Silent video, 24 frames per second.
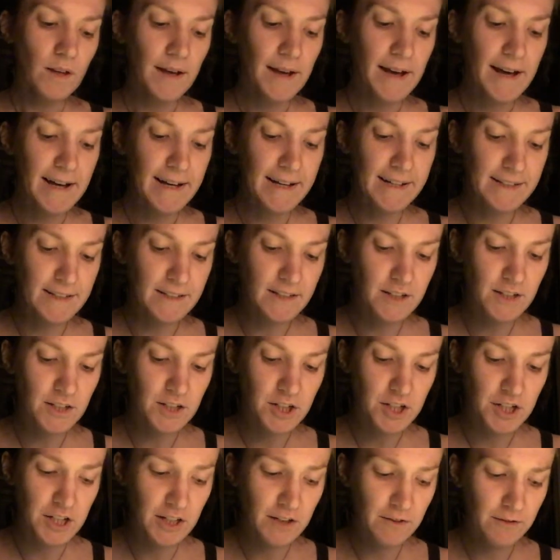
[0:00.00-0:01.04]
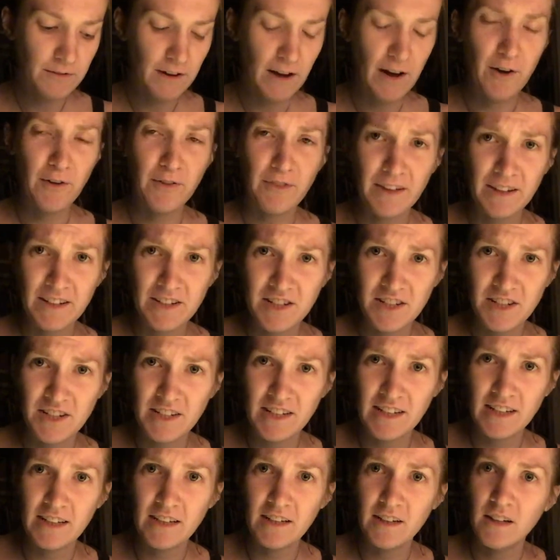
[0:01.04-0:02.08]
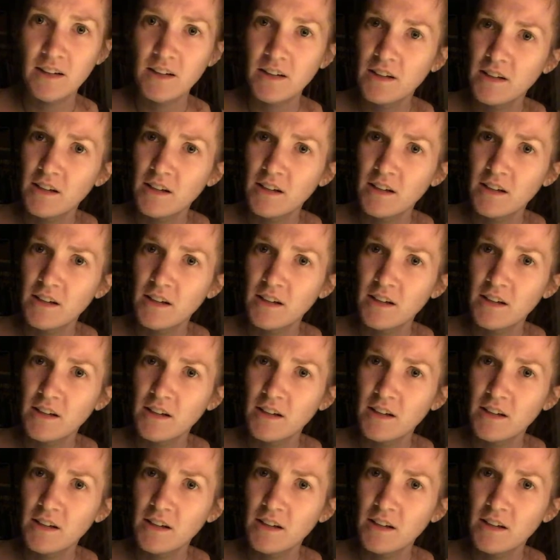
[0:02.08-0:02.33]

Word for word: And she found that she